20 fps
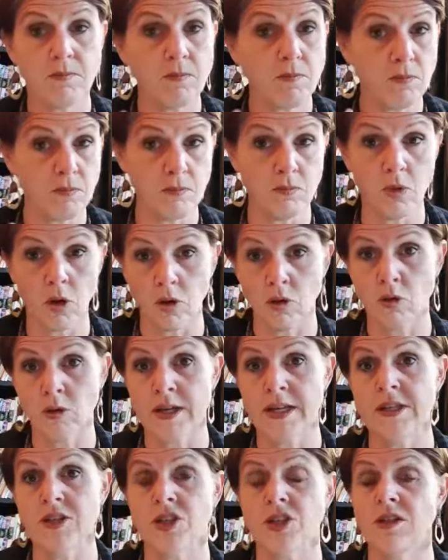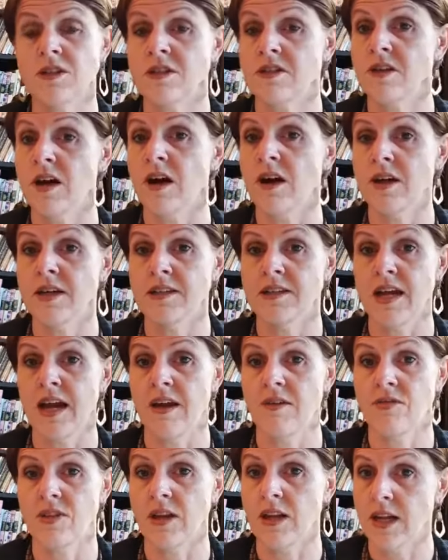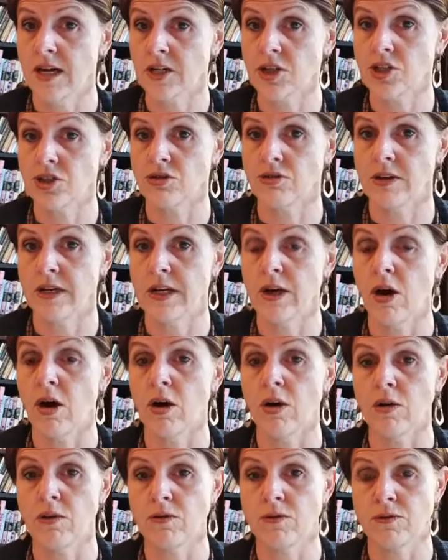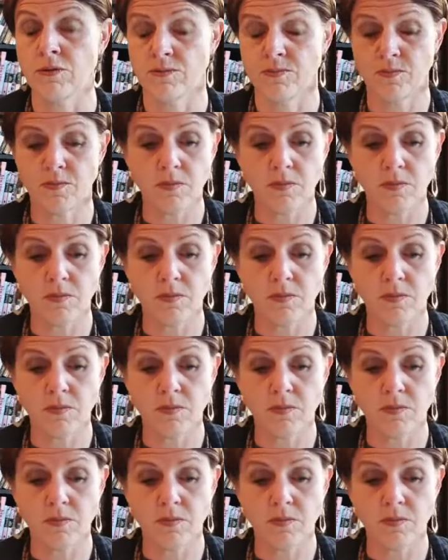not all kitchen designs have the luxury of